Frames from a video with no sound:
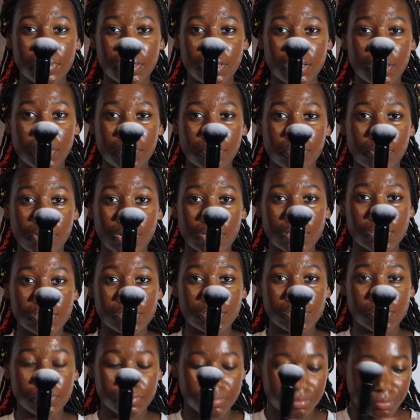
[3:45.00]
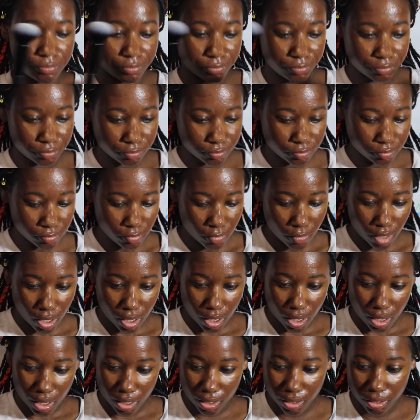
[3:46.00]
Blending Brush.
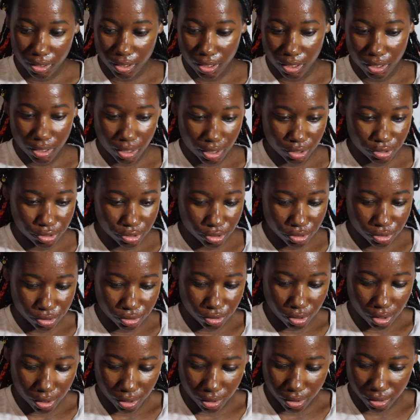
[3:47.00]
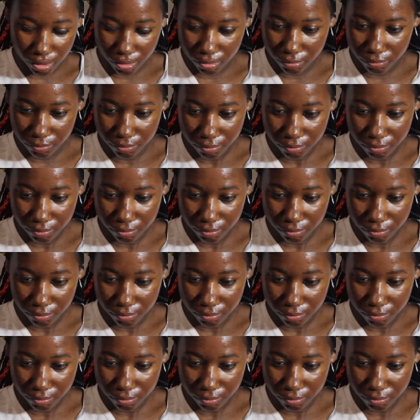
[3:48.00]
And then I just start